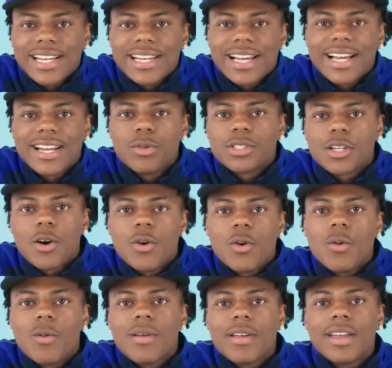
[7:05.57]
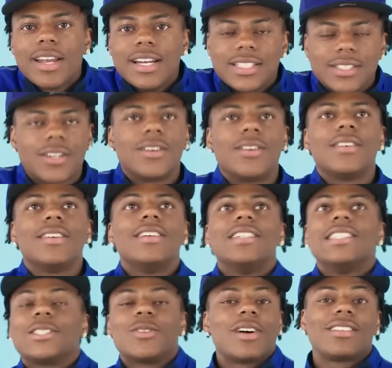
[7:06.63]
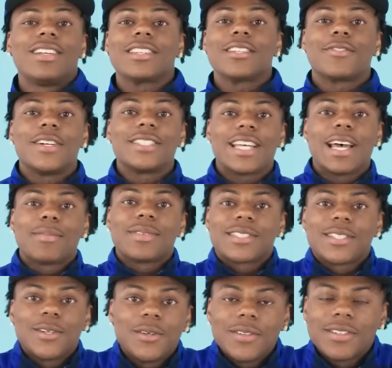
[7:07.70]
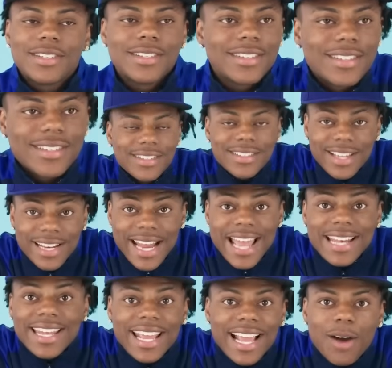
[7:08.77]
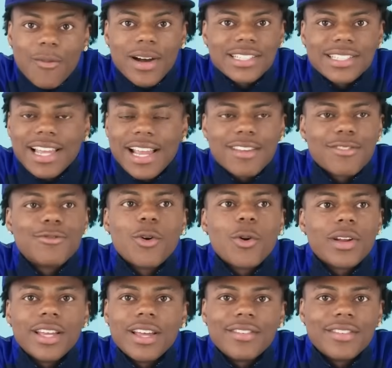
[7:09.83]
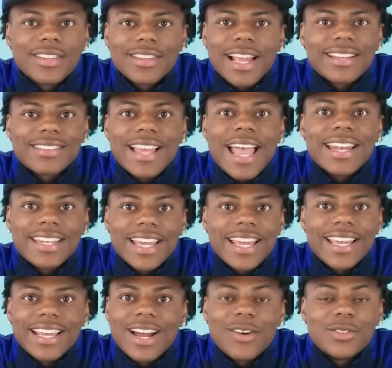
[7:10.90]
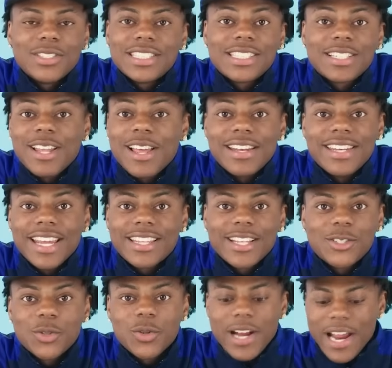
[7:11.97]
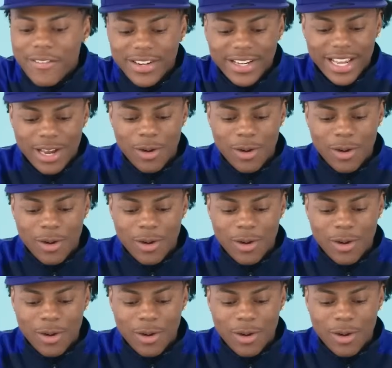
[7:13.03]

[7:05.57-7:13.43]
ninety-nine, it was old and it's long. So I clicked the first episode, and that day I watched like forty of it, like that day, and I was just addicted to it every